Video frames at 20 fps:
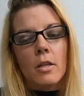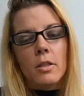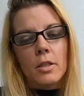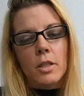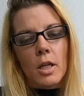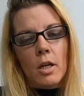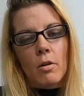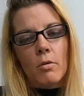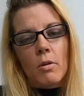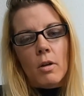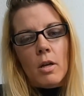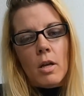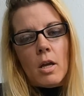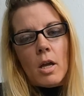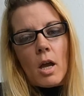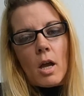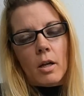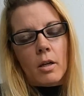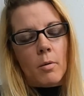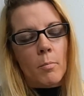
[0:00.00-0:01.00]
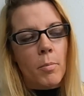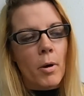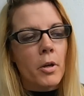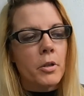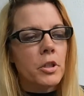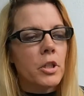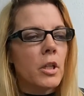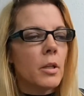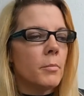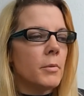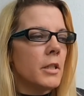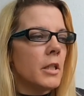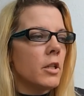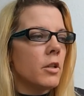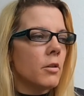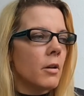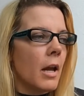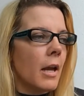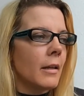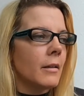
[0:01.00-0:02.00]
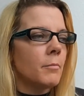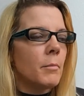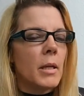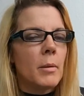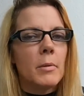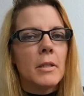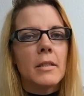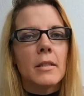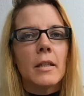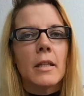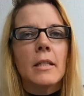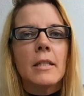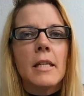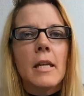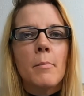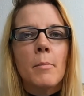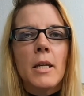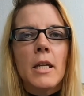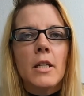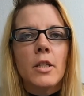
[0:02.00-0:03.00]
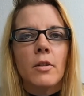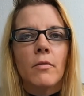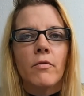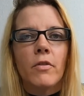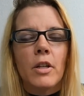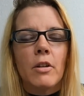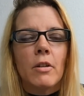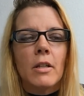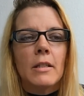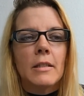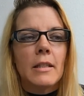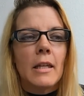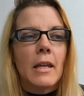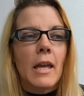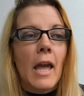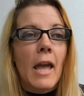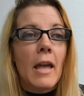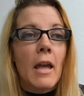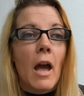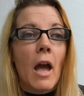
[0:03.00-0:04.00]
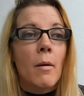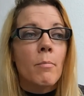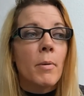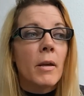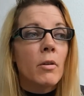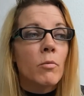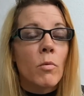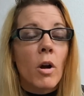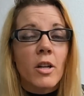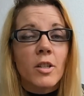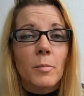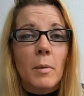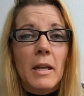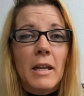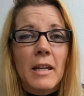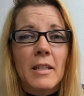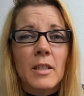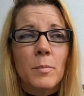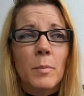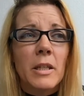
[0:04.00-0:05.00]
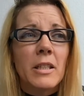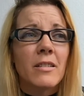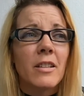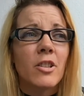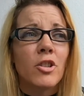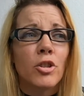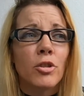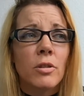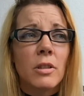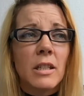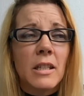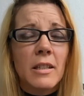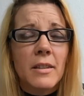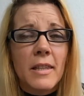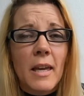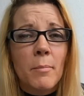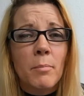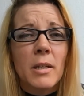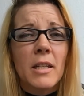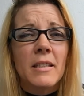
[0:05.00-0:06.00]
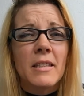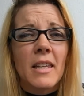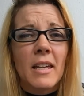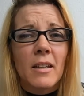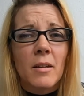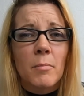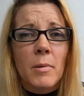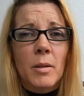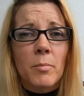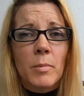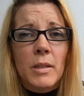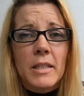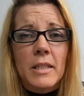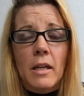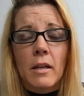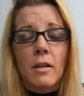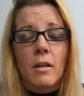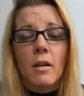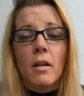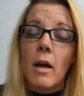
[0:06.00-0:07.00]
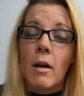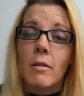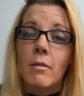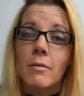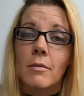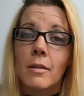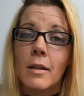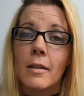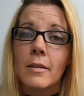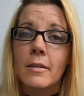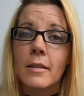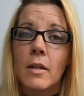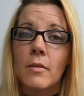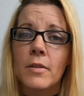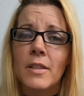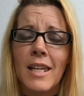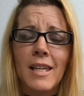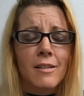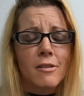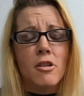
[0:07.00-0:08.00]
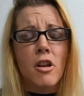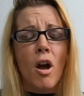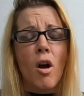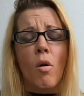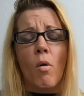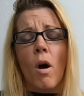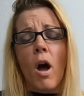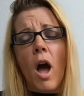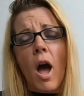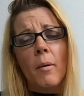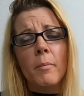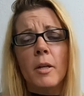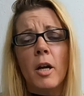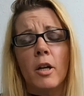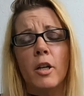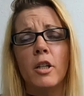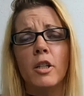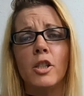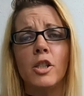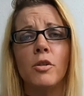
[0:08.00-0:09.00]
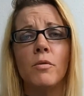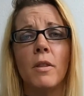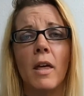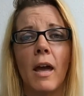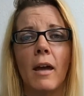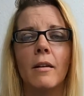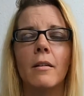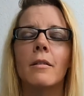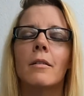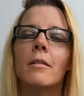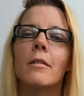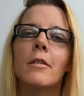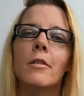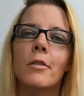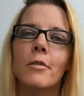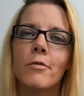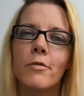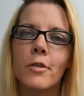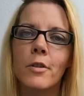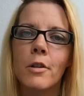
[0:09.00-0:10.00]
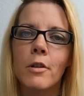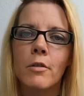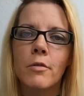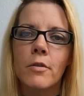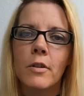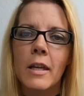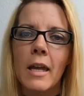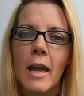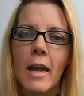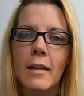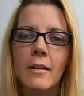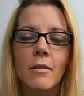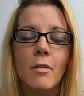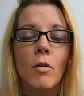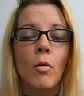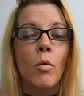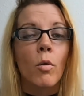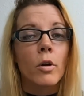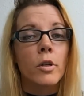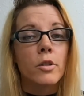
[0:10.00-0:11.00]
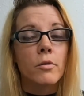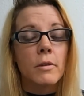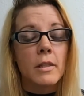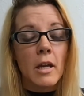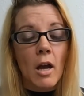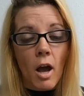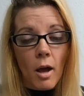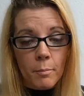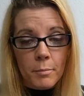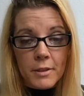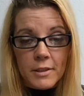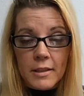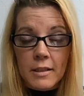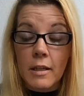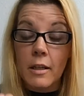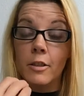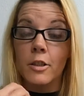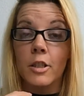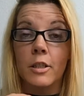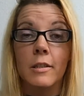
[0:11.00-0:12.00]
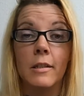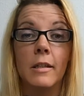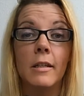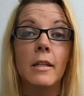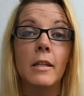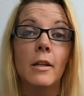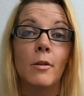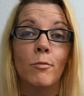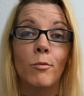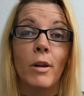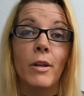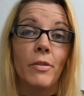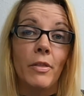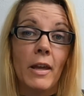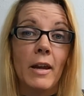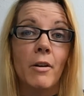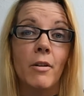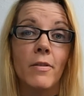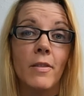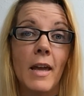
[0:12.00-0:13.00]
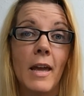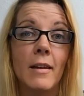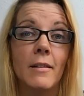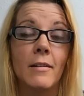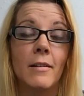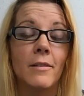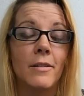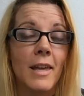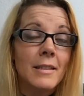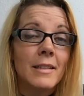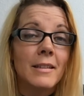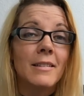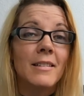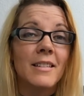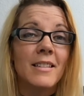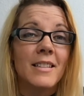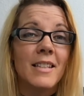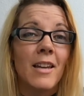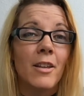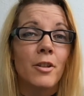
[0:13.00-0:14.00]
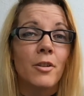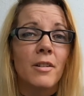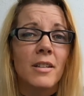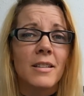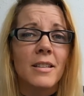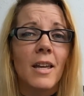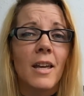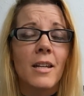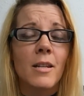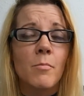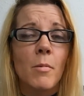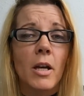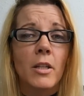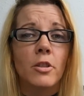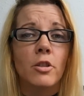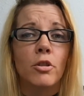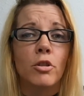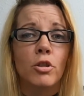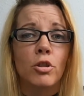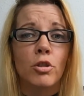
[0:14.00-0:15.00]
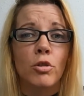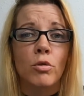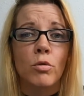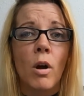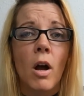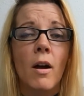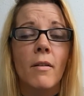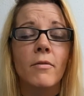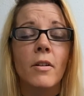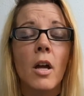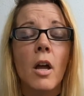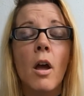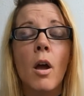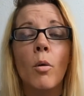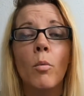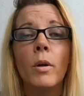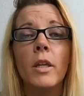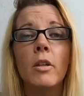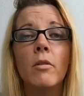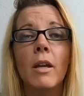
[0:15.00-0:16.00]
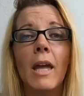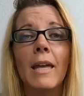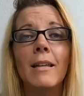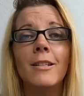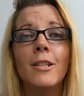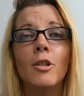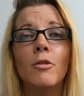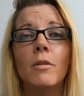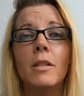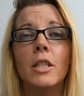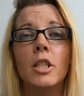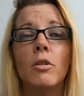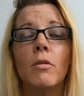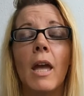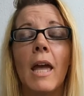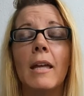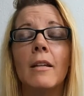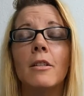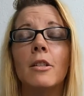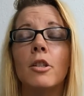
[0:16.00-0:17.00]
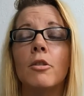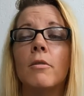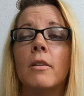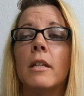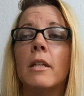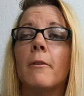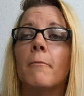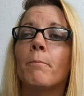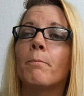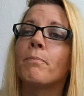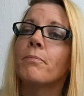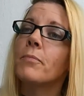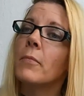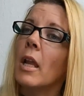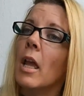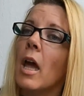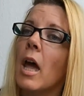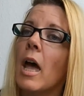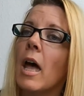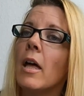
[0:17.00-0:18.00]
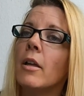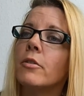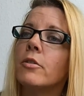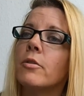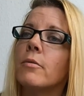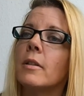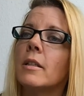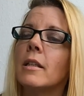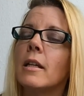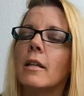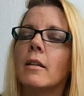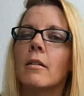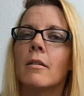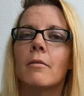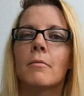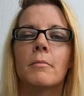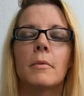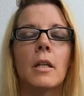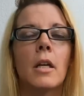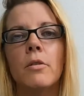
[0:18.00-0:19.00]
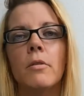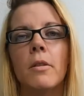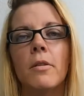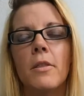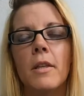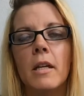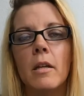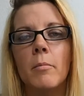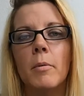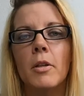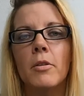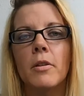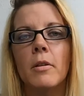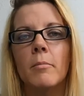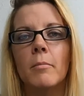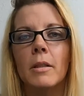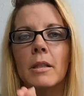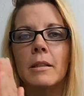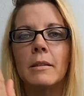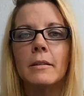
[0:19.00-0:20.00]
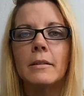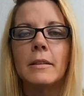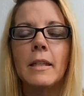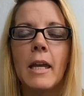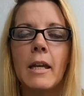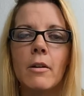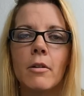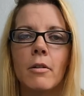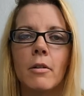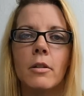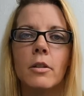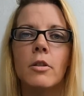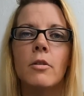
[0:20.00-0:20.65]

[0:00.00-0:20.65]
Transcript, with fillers: So a compulsion comes into your head, maybe it's a contamination fear, and it's like, hey, I better wash my hands because I shouldn't eat that because that can make me sick. Well, instead of saying, no, I'm not gonna do that, good for you if you can, or doing the opposite and just eating it right there and then, basically to tell your anxiety monster to screw off, what you can do is you can do the I'll do it later. So you can think about them later.